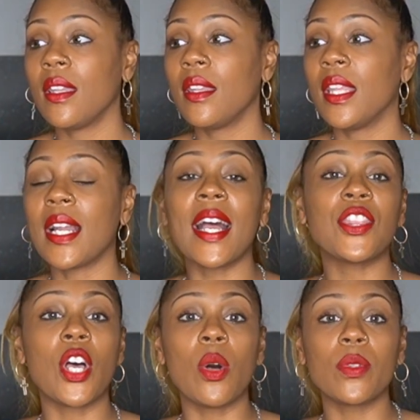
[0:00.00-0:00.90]
that I
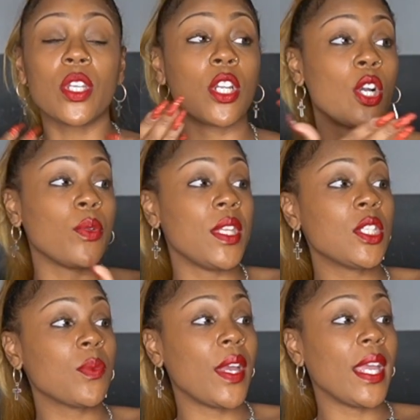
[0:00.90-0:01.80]
thought was going to go
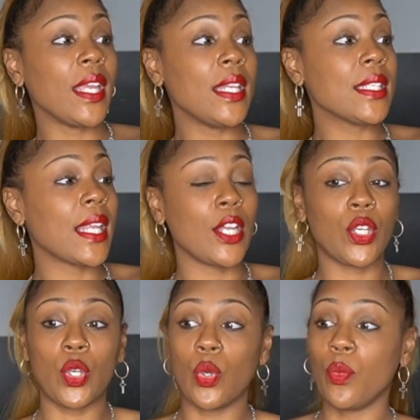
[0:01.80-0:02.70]
this way, and he's
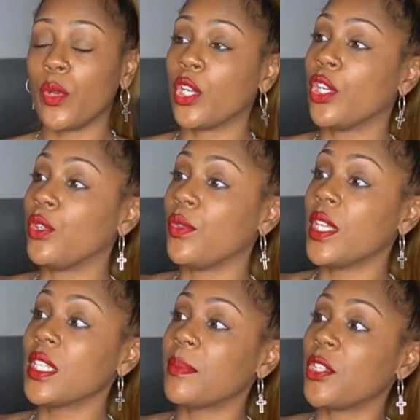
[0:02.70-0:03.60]
like, nope, we're going to do
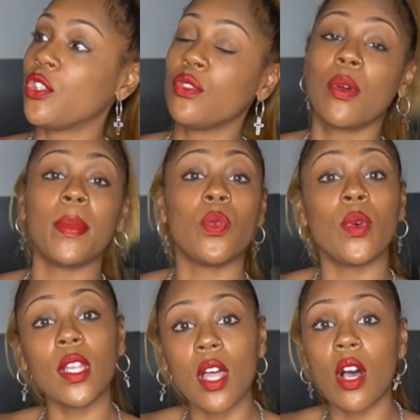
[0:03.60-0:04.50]
this, but you're going to be
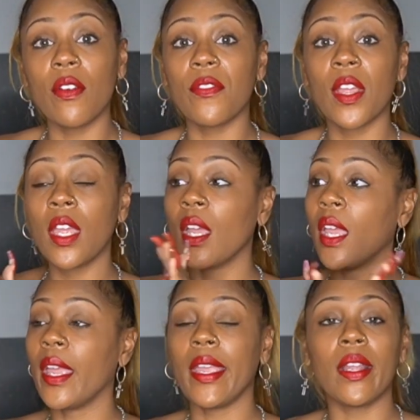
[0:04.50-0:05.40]
well off
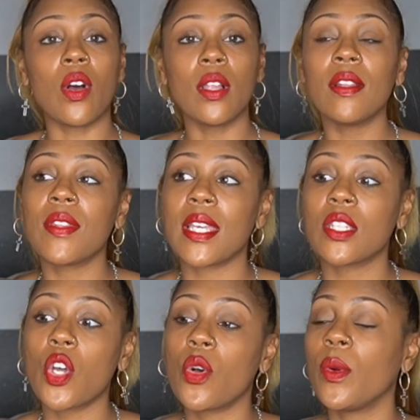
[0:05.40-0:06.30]
and all of that.
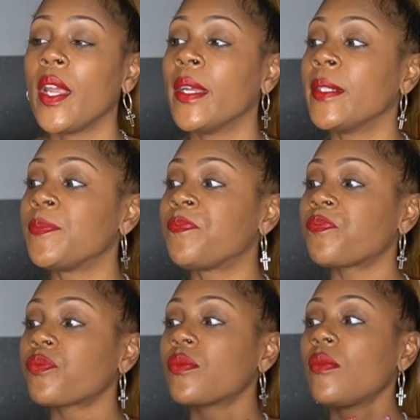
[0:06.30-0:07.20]
So
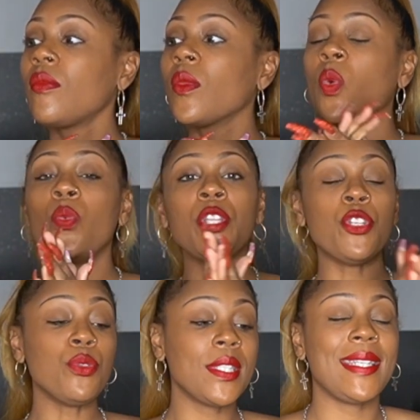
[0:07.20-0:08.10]
when
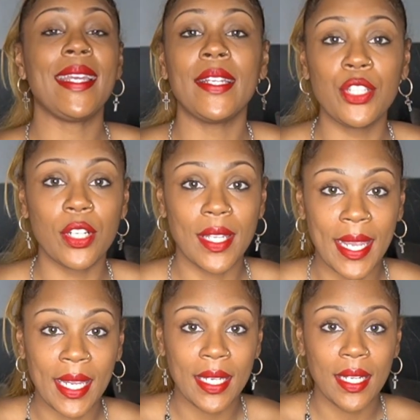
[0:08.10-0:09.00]
you stay in your
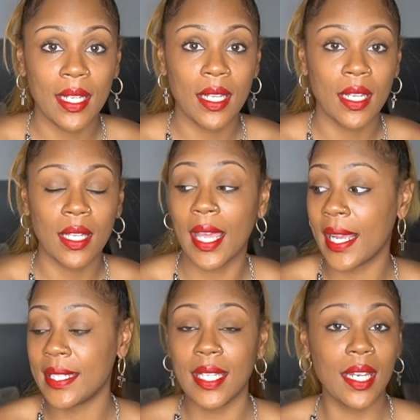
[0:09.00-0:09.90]
lane, like
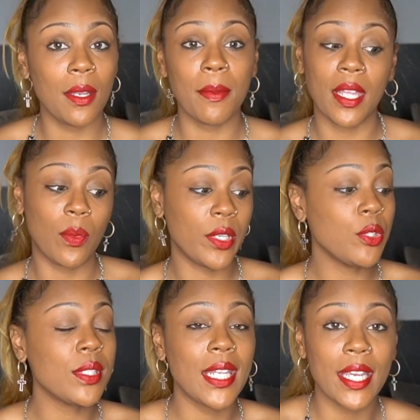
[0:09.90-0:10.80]
I said in the beginning, when
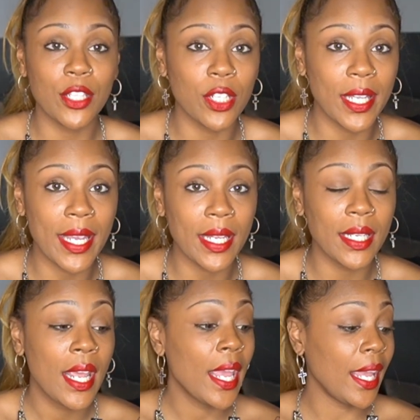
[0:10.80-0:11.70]
you stay in your
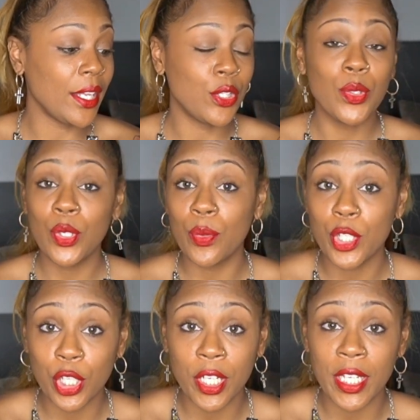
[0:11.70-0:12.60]
lane and you do
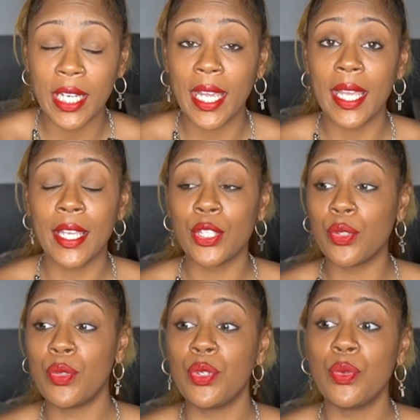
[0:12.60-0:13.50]
what you're good at and
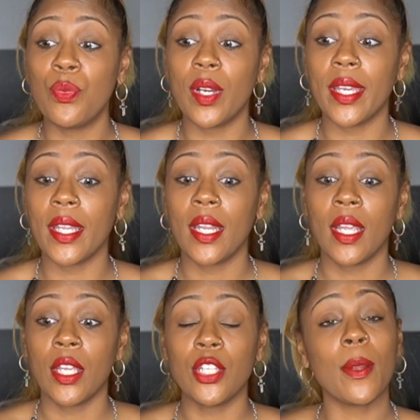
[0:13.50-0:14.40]
you do what
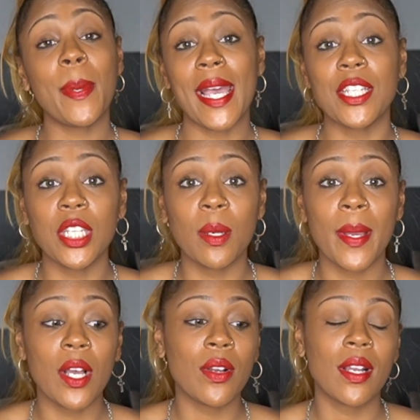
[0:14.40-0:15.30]
you're passionate
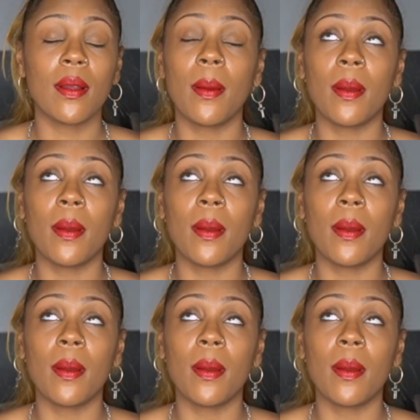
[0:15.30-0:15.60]
about,